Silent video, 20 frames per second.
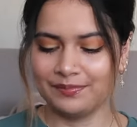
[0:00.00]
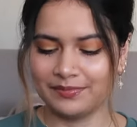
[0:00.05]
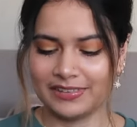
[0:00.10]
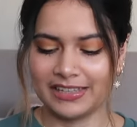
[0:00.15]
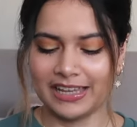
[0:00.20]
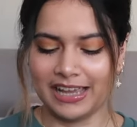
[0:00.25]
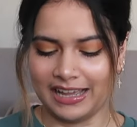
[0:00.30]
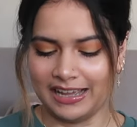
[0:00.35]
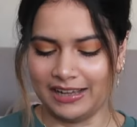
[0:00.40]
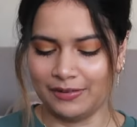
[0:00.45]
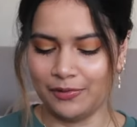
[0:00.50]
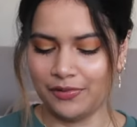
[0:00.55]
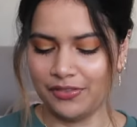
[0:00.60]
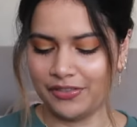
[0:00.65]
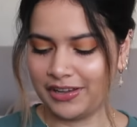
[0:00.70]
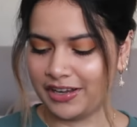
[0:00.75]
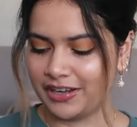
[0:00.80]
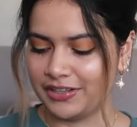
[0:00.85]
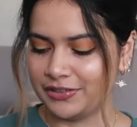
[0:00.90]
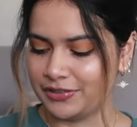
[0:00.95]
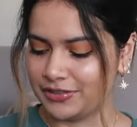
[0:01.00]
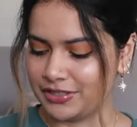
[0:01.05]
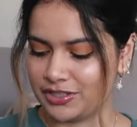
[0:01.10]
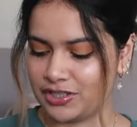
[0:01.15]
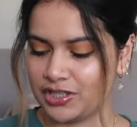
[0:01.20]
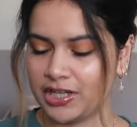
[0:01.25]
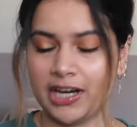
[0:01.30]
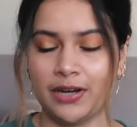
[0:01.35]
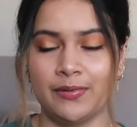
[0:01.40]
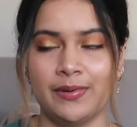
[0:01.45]
Yeah, one thing I noticed
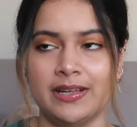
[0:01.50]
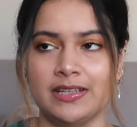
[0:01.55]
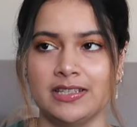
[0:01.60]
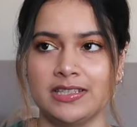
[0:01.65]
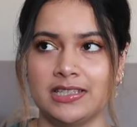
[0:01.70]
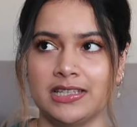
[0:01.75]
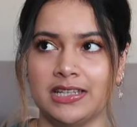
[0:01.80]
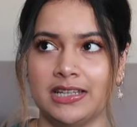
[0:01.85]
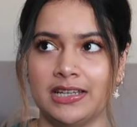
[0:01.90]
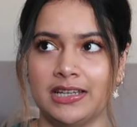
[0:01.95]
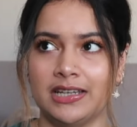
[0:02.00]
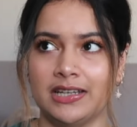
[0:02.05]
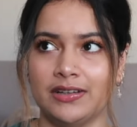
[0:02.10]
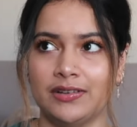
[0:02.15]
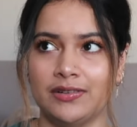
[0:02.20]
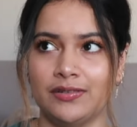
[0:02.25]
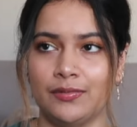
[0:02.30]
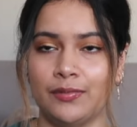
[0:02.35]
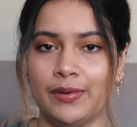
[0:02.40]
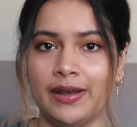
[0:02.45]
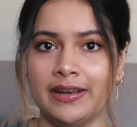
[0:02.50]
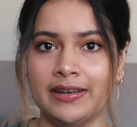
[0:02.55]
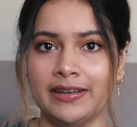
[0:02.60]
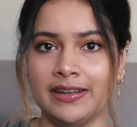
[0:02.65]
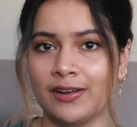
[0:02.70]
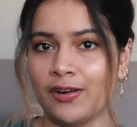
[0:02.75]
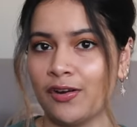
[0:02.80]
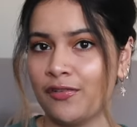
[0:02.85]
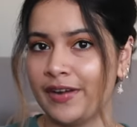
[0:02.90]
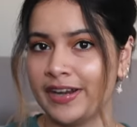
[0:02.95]
straight away is that when
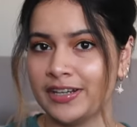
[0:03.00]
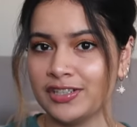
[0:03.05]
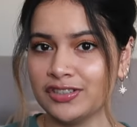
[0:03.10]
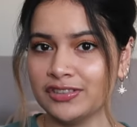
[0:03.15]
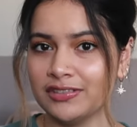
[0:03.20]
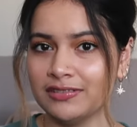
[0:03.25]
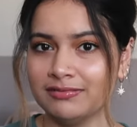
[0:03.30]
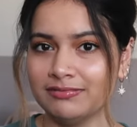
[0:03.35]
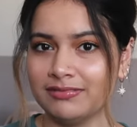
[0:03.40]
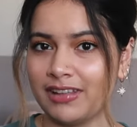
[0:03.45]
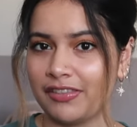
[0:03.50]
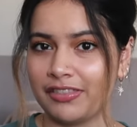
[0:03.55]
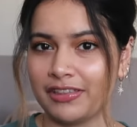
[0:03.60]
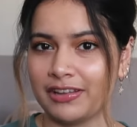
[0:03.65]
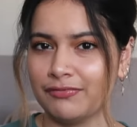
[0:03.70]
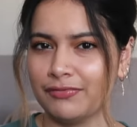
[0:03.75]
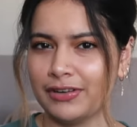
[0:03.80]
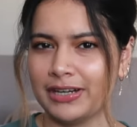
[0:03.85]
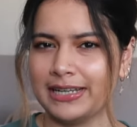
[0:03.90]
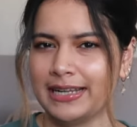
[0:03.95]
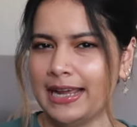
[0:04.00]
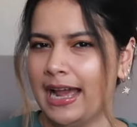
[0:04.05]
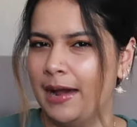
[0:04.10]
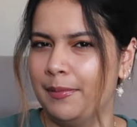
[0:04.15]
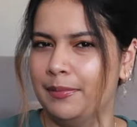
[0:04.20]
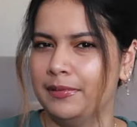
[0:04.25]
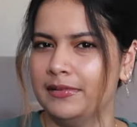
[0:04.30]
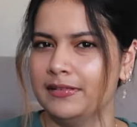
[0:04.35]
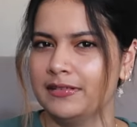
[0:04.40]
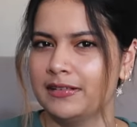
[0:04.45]
it got rained on, nothing really
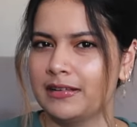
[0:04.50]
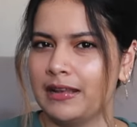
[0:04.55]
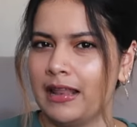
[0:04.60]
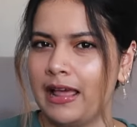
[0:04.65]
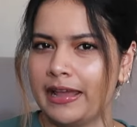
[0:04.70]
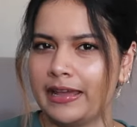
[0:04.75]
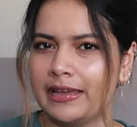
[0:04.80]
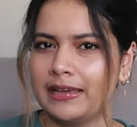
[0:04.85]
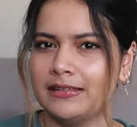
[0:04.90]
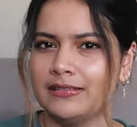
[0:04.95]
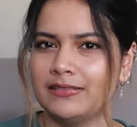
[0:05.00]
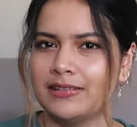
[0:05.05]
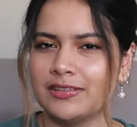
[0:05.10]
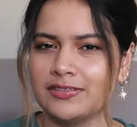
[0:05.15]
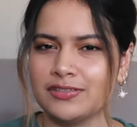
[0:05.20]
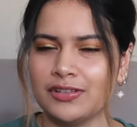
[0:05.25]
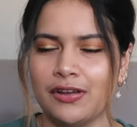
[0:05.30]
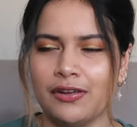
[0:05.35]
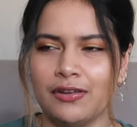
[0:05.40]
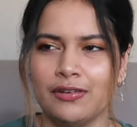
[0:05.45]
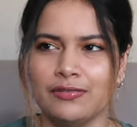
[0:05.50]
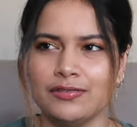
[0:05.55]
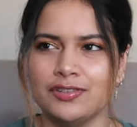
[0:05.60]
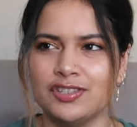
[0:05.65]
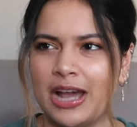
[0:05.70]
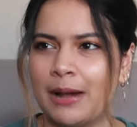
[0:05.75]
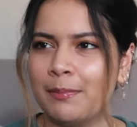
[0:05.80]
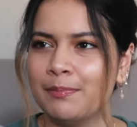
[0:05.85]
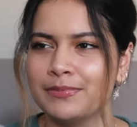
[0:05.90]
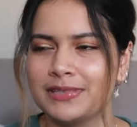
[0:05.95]
happened. Like, there's no
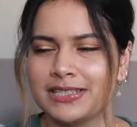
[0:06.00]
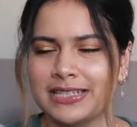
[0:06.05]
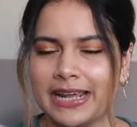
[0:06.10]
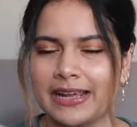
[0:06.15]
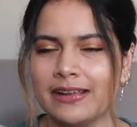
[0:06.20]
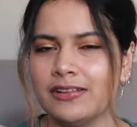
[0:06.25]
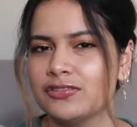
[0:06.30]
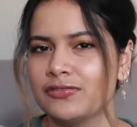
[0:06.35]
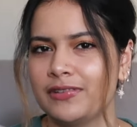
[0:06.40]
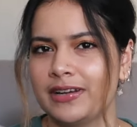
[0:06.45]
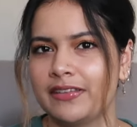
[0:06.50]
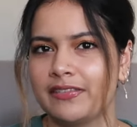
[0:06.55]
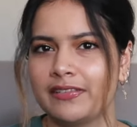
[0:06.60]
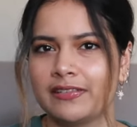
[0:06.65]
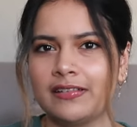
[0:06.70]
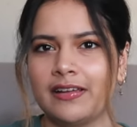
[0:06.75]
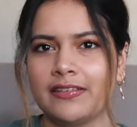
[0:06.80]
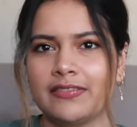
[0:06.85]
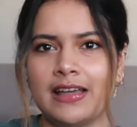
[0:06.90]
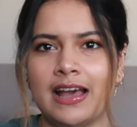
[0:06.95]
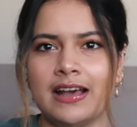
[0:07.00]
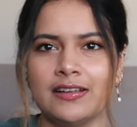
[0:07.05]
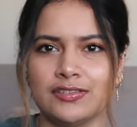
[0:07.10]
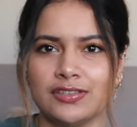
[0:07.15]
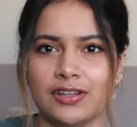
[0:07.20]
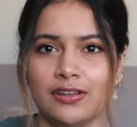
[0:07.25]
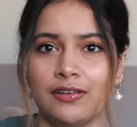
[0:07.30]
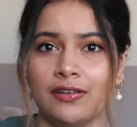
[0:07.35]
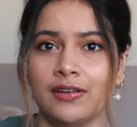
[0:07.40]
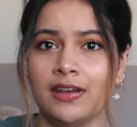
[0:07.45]
damp stains or anything like that,
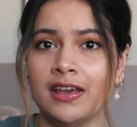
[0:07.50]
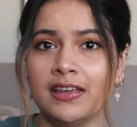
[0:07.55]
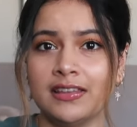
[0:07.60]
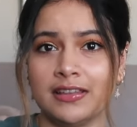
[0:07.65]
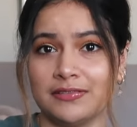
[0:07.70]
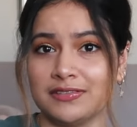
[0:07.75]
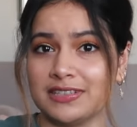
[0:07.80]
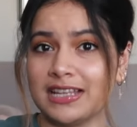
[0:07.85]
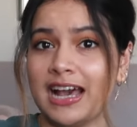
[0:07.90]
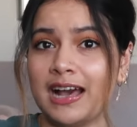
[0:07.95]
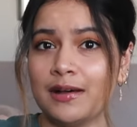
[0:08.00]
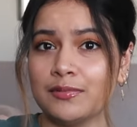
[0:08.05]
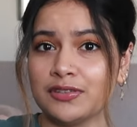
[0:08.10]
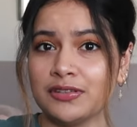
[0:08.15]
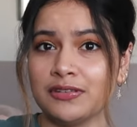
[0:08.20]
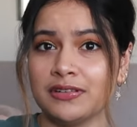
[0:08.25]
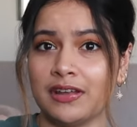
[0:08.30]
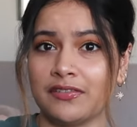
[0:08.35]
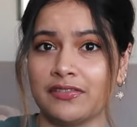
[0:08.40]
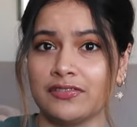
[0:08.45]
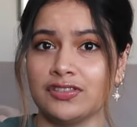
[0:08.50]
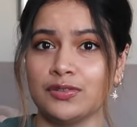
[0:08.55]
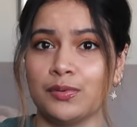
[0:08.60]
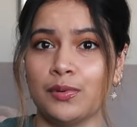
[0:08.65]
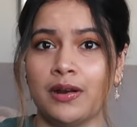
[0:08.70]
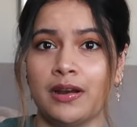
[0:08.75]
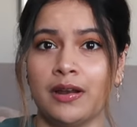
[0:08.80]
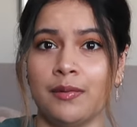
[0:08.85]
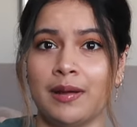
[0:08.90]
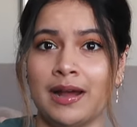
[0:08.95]
so there is absolutely nothing to
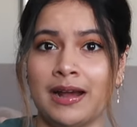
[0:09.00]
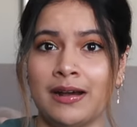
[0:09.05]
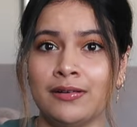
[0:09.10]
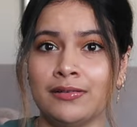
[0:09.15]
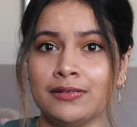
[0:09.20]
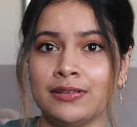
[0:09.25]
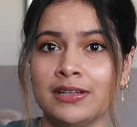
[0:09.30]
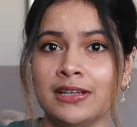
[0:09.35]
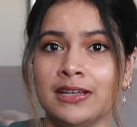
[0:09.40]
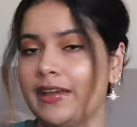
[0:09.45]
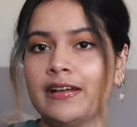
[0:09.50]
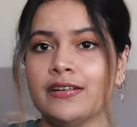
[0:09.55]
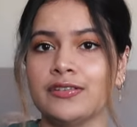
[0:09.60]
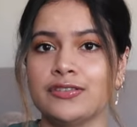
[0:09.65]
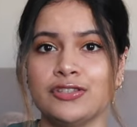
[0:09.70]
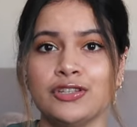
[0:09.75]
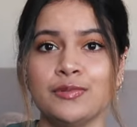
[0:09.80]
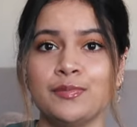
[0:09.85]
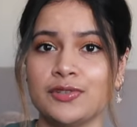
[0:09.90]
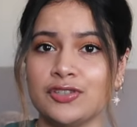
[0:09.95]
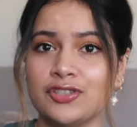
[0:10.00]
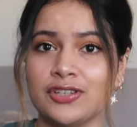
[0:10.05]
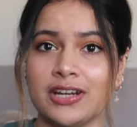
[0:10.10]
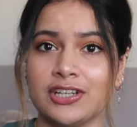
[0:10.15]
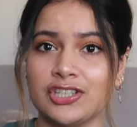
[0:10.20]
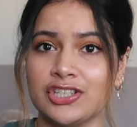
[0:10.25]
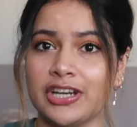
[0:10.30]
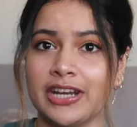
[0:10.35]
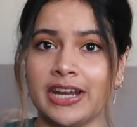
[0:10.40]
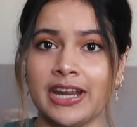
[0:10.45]
worry about. They are super
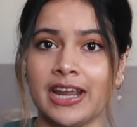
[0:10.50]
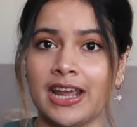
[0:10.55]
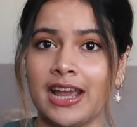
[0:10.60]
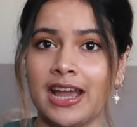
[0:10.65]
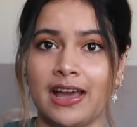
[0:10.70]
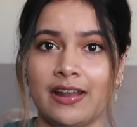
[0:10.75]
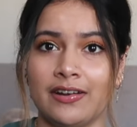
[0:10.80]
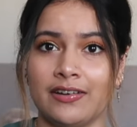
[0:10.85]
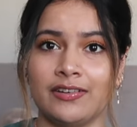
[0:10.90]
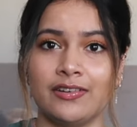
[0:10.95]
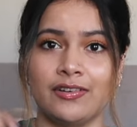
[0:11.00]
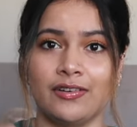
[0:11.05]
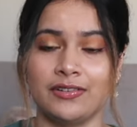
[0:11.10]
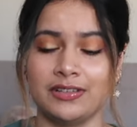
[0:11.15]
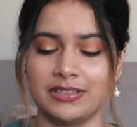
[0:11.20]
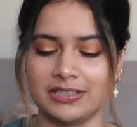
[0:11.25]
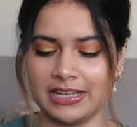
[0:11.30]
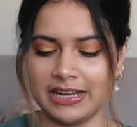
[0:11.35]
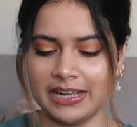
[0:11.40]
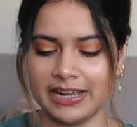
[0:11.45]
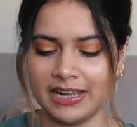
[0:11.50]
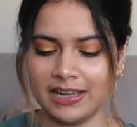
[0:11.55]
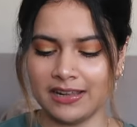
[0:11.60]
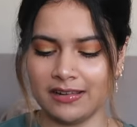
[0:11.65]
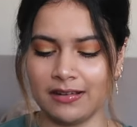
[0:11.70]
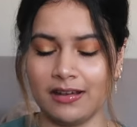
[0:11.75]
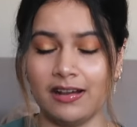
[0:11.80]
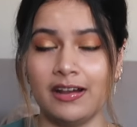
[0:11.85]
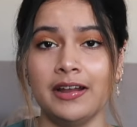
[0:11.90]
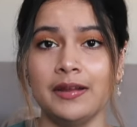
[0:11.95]
stretchy, and honestly,
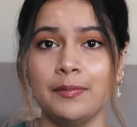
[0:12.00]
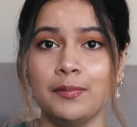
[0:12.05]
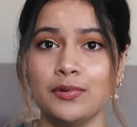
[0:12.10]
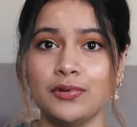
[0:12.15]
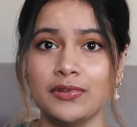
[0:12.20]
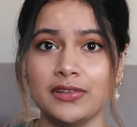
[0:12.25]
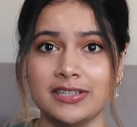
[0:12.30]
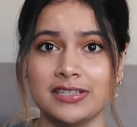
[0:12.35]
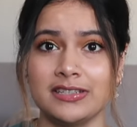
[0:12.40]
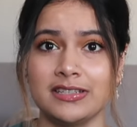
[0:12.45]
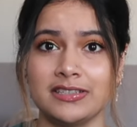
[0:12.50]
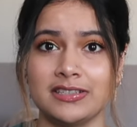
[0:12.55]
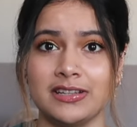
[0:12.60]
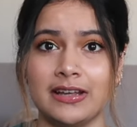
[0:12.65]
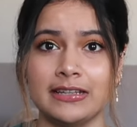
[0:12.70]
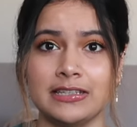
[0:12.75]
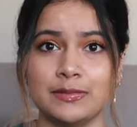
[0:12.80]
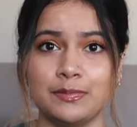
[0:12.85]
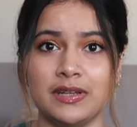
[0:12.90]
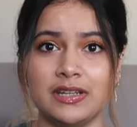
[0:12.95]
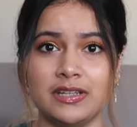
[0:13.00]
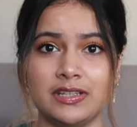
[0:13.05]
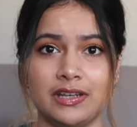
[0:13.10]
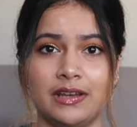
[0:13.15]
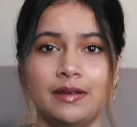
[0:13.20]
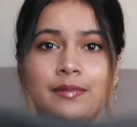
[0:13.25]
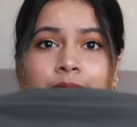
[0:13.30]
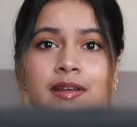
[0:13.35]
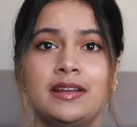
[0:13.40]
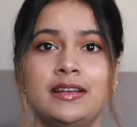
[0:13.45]
I bought this in a size
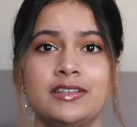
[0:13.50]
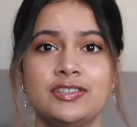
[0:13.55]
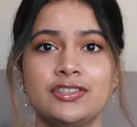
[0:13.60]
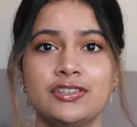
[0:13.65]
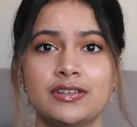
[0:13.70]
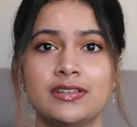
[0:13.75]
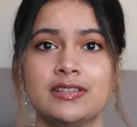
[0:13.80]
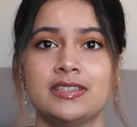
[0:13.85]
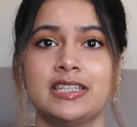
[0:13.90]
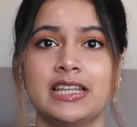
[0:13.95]
medium, and as you can